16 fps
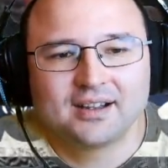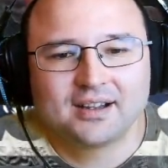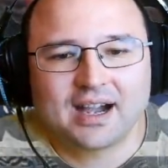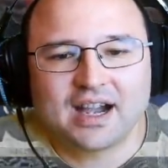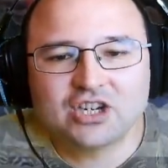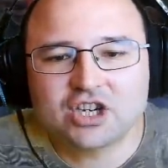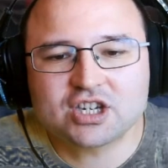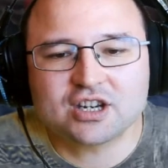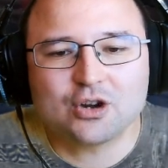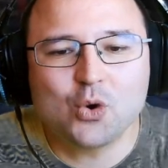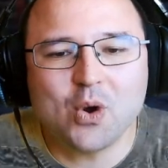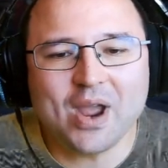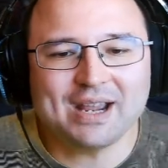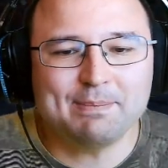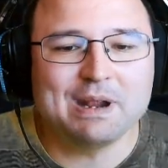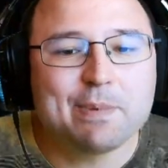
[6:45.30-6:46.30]
I just
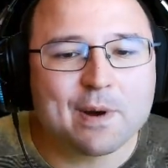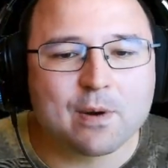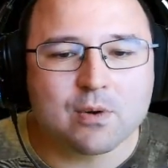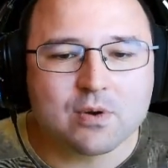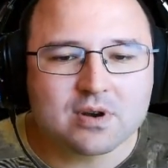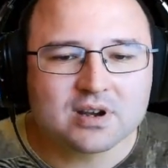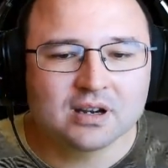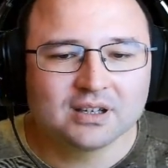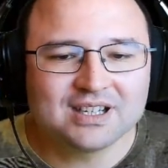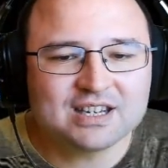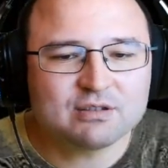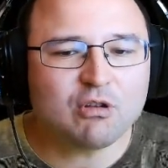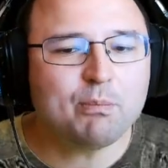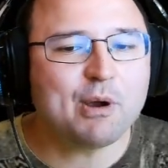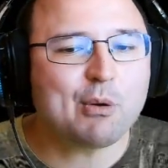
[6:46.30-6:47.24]
wreck people. This is what